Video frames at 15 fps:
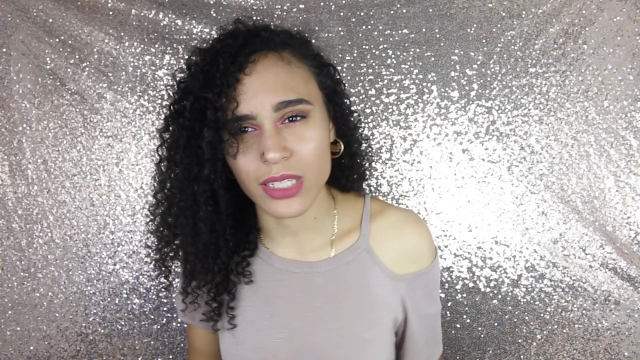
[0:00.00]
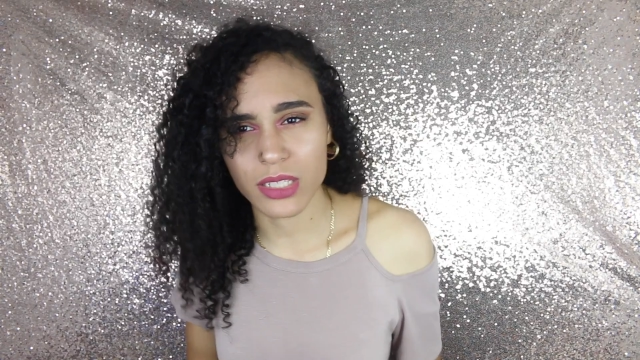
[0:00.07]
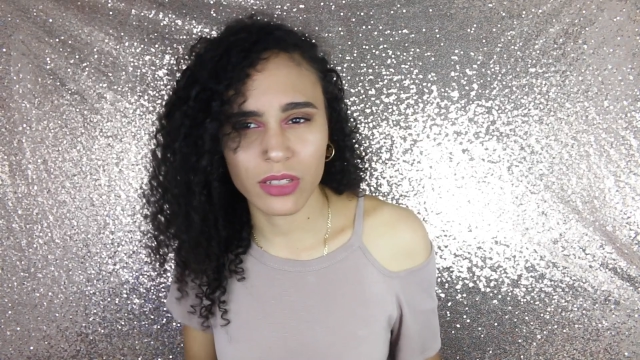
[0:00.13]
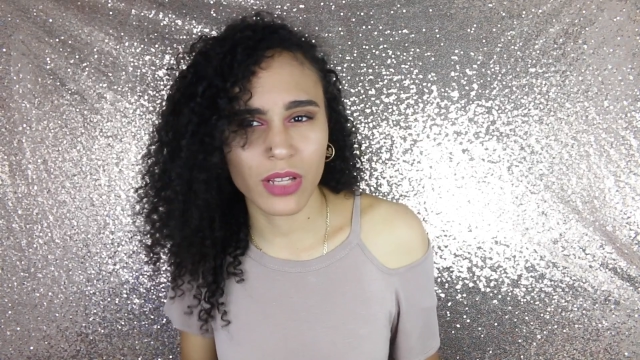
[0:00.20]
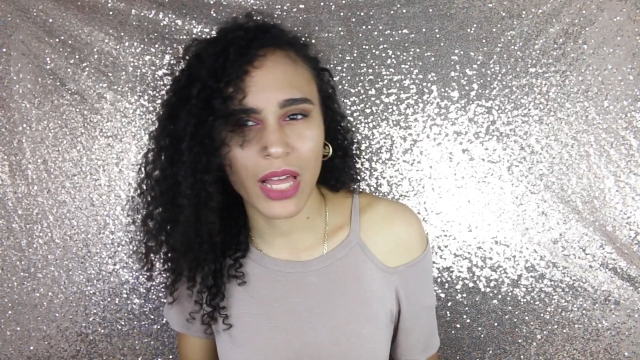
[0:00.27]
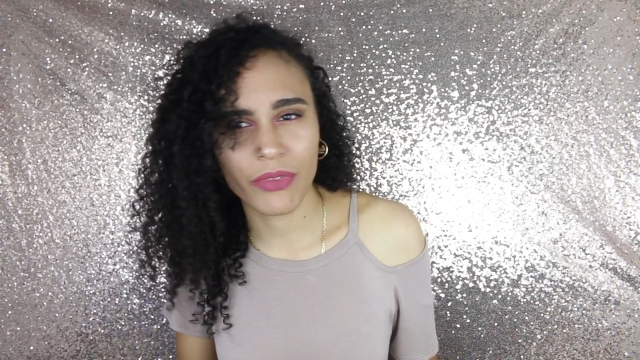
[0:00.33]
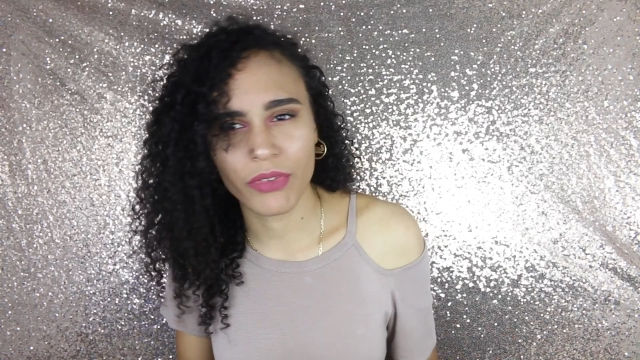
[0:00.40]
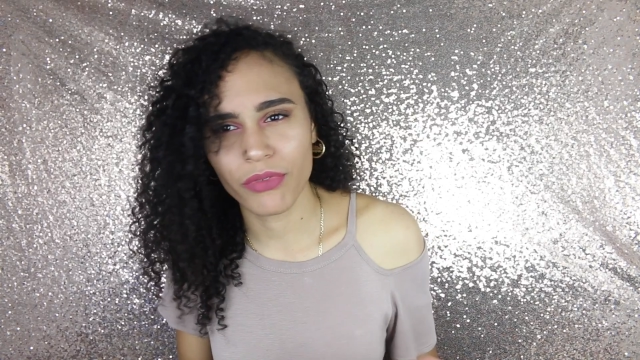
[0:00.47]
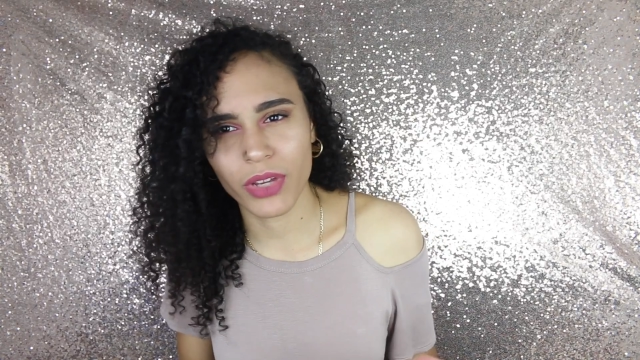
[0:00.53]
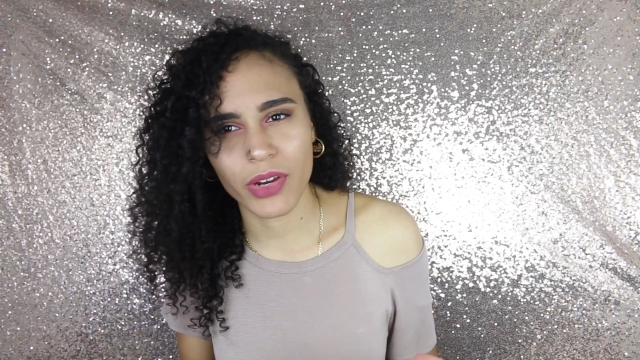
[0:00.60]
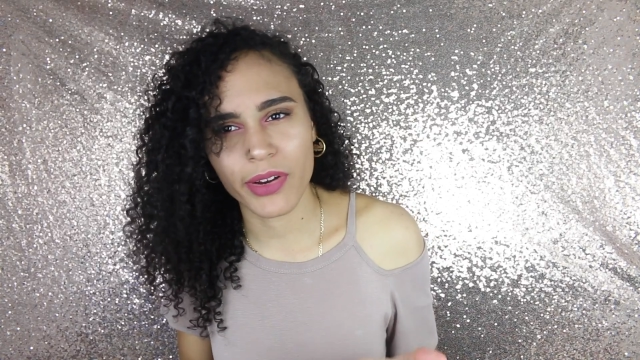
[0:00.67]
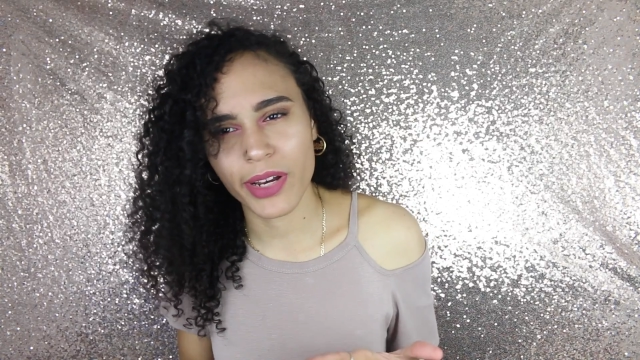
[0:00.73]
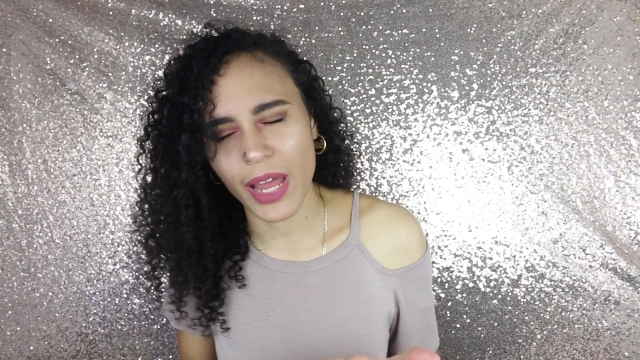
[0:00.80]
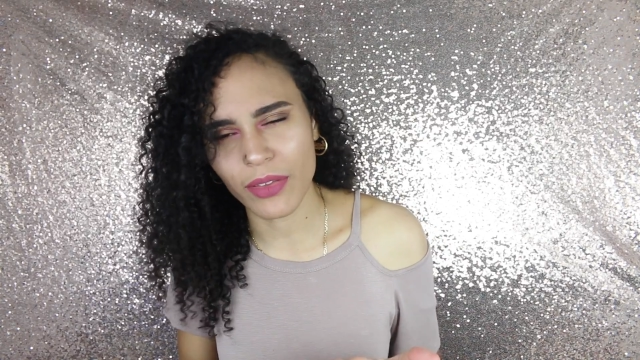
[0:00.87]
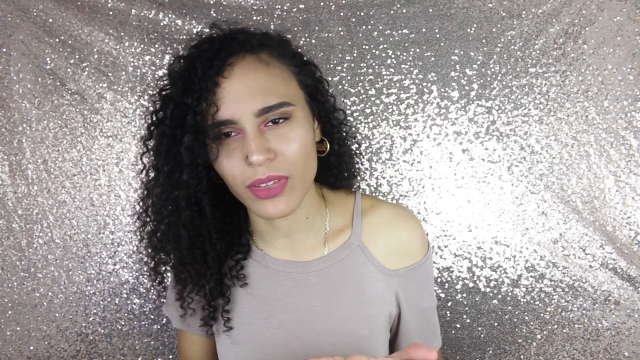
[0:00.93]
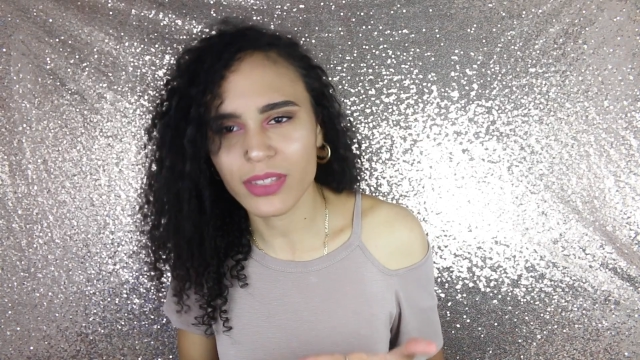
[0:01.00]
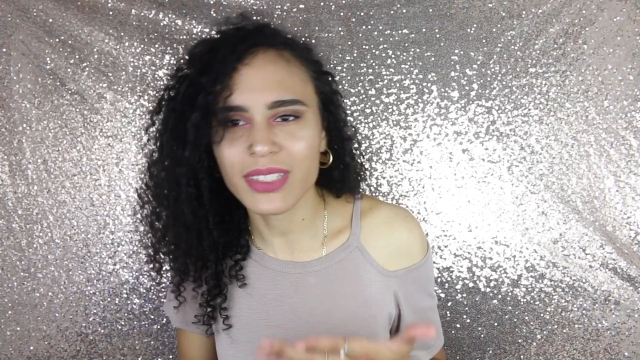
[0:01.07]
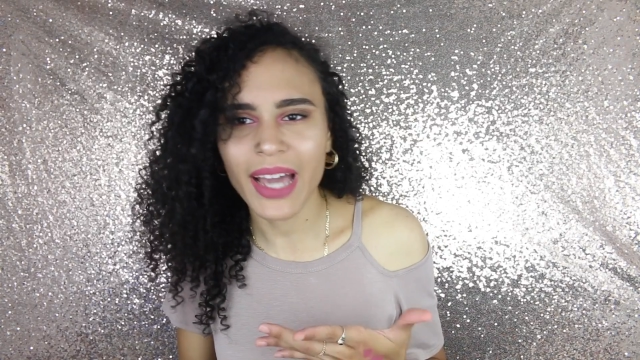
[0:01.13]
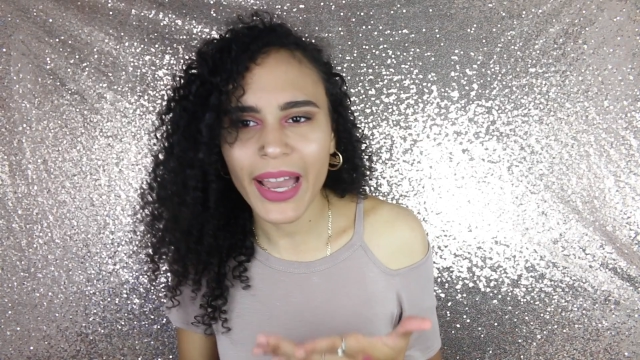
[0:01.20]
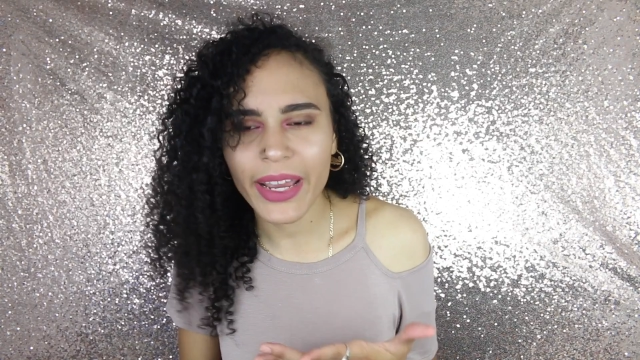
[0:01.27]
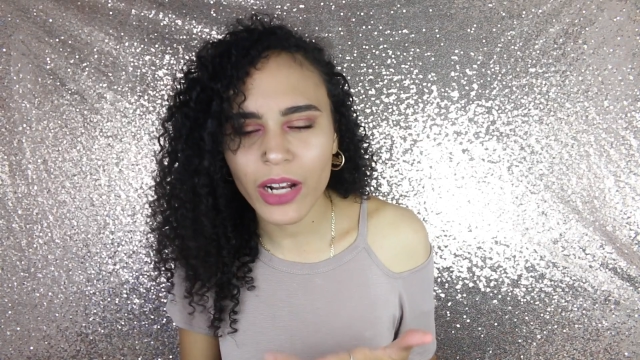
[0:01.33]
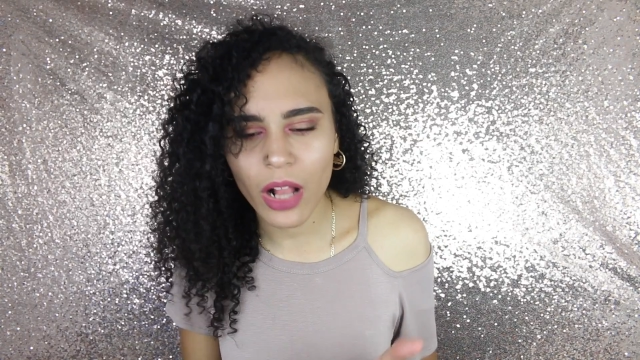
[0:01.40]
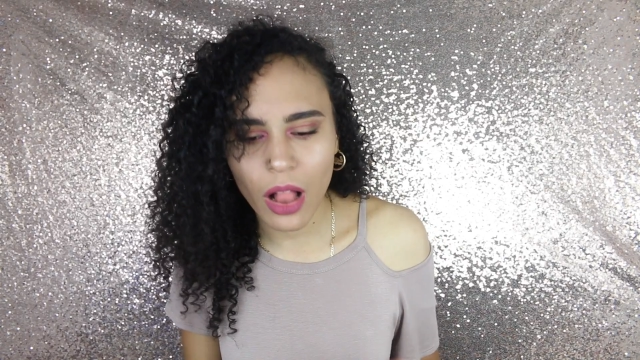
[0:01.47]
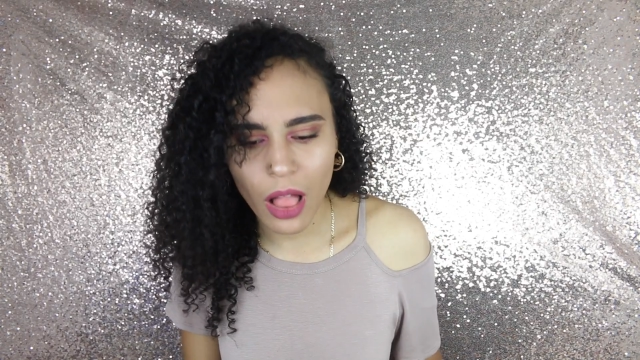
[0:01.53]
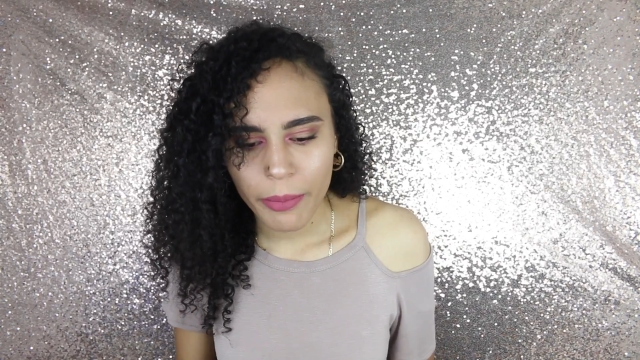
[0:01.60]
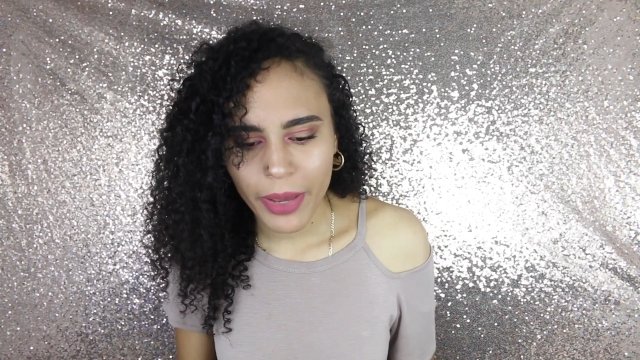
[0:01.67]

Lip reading: I still haven't figured out the title,